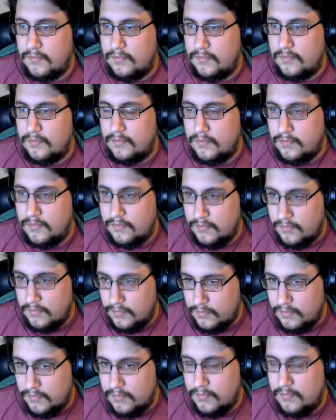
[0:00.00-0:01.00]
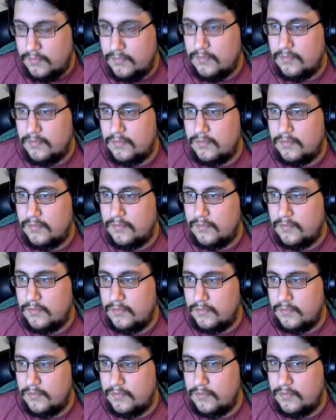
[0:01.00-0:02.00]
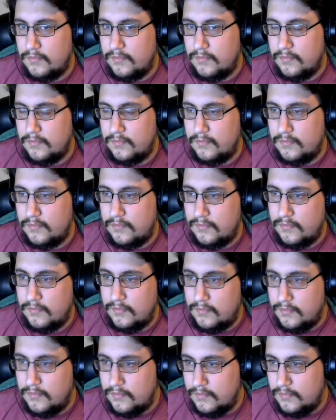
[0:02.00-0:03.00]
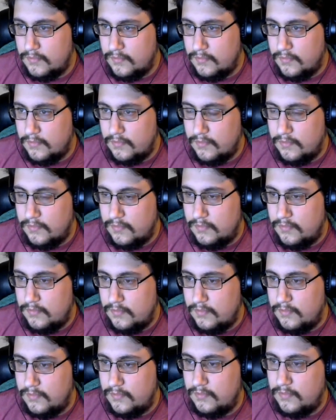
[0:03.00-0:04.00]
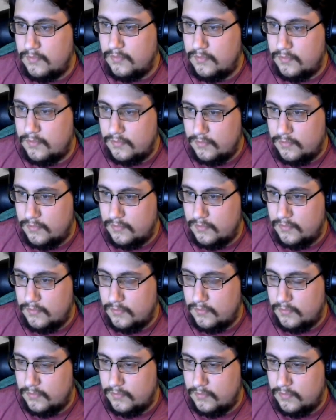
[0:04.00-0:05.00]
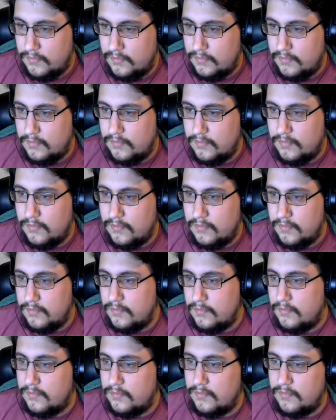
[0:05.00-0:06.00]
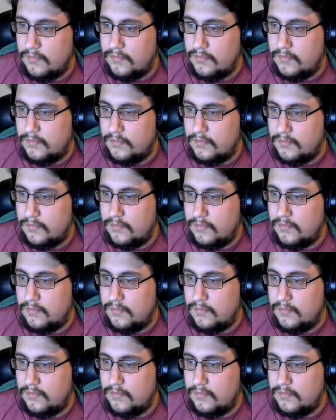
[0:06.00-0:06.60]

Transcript: No words are spoken by the person on screen.